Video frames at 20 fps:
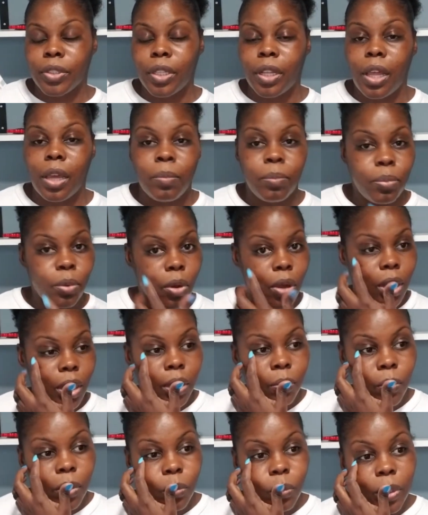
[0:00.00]
that I
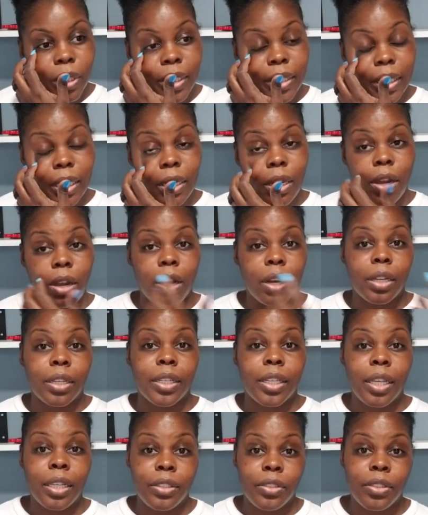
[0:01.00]
bought when we did our
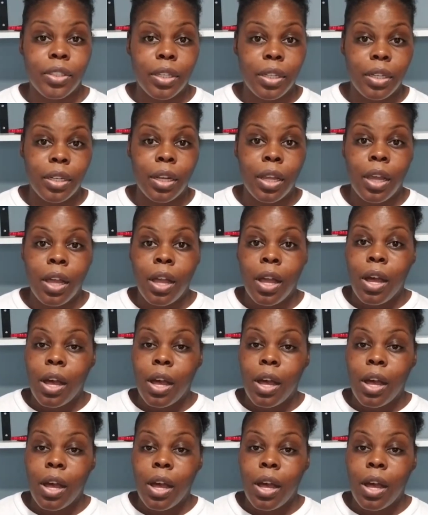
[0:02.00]
kitchen